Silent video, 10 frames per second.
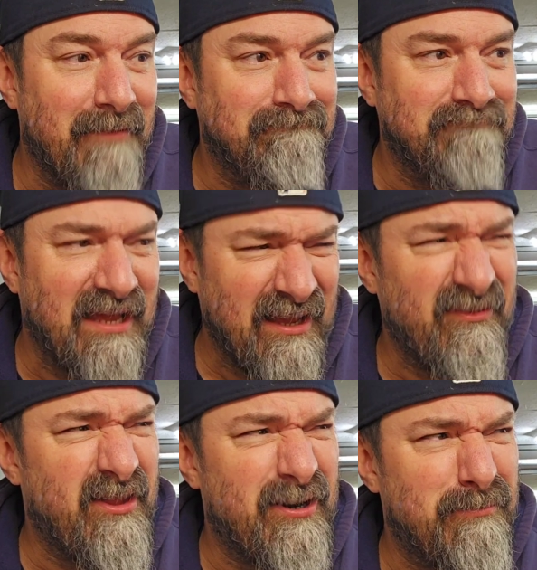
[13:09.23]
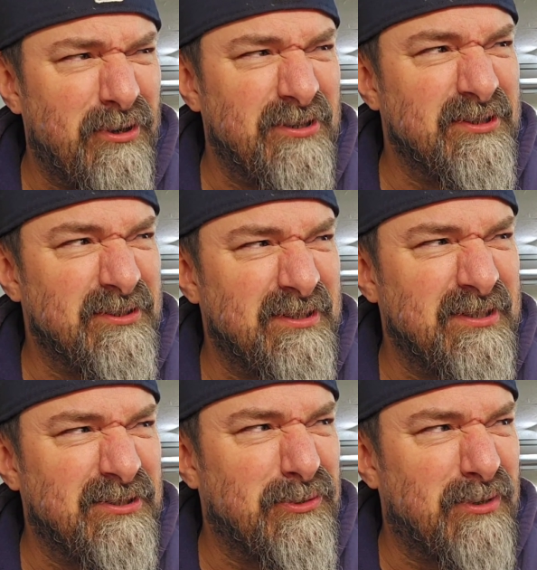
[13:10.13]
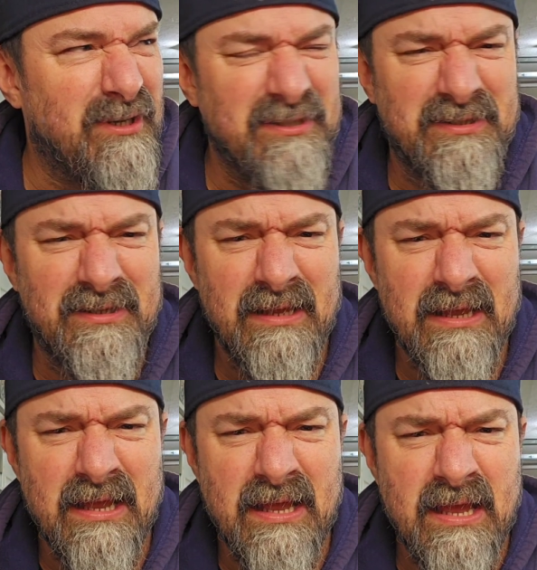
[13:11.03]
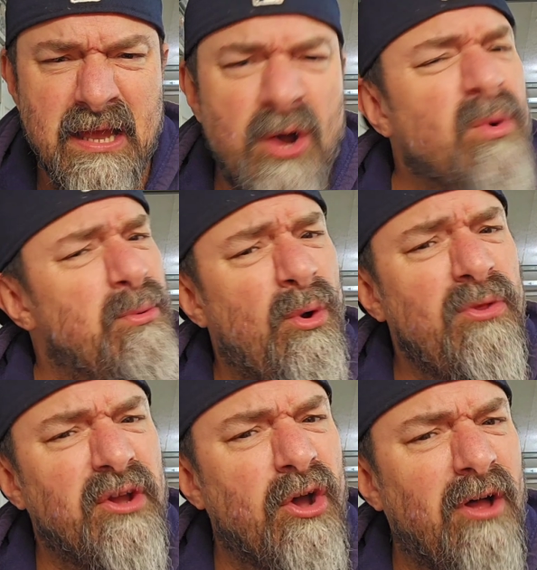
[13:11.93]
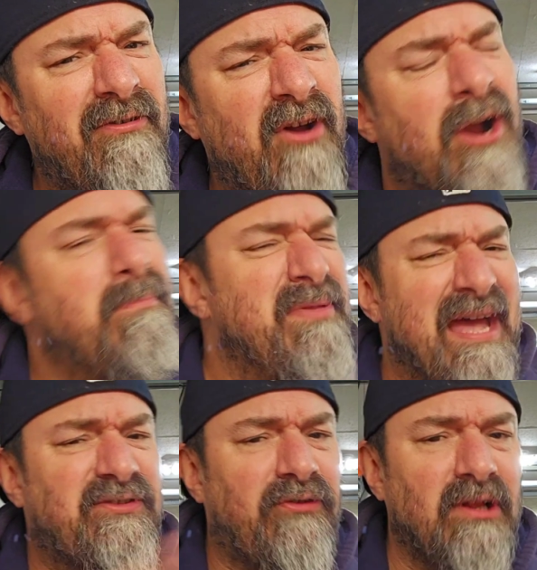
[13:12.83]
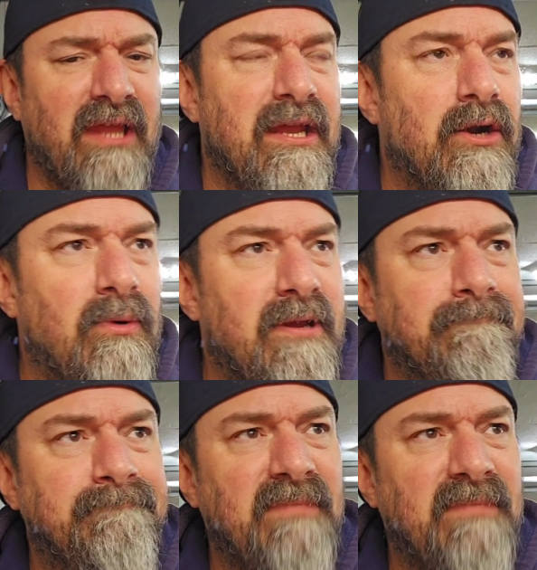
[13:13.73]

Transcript: I have other emergency stories. We rolled the golf cart, but that's for a later one.